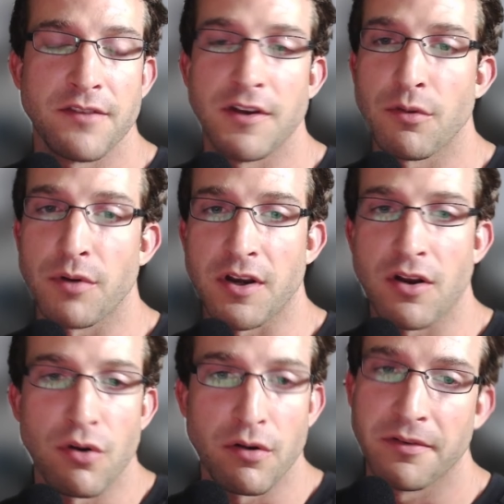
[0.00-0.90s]
video we're going to
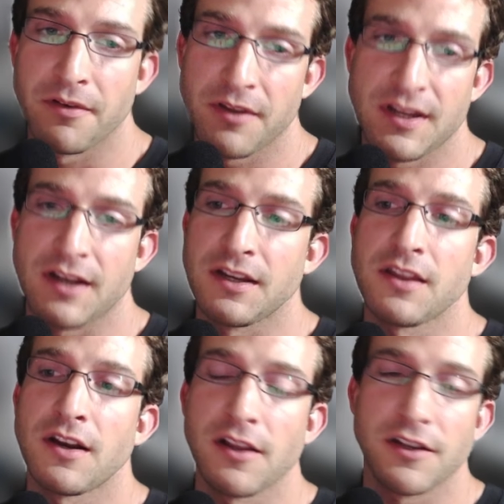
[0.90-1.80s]
go over the technique
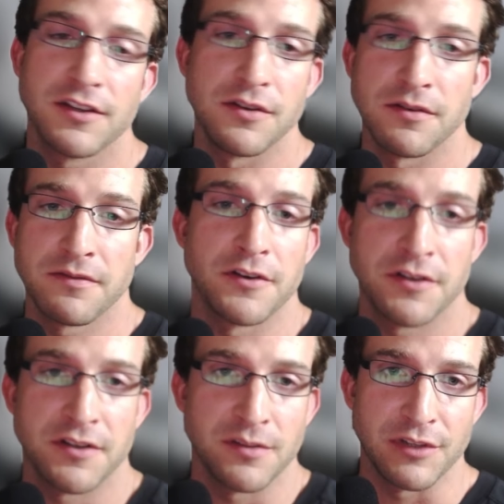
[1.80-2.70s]
that I like to use for
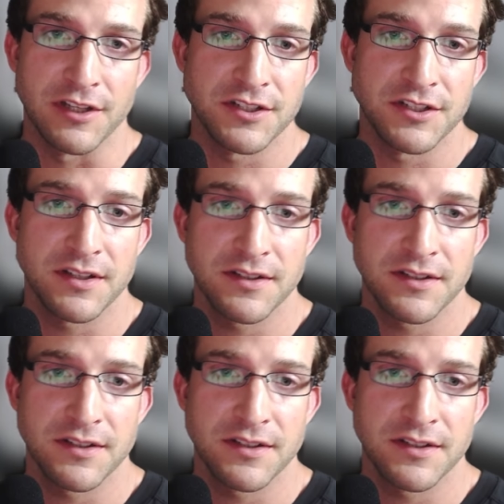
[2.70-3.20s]
internal bleaching.